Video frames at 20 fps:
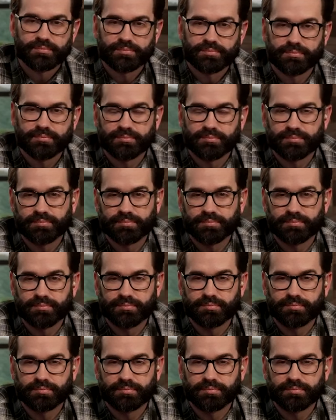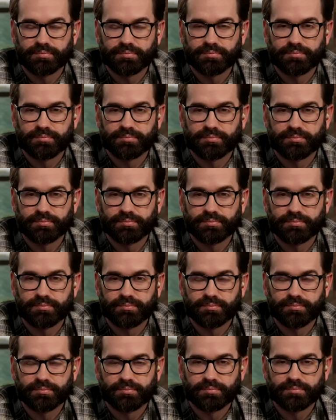
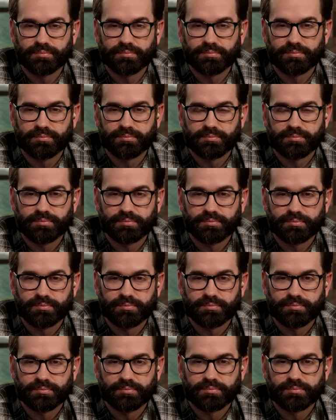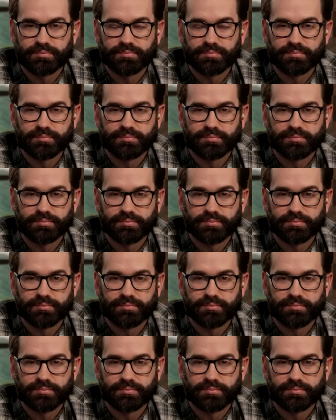(not speaking)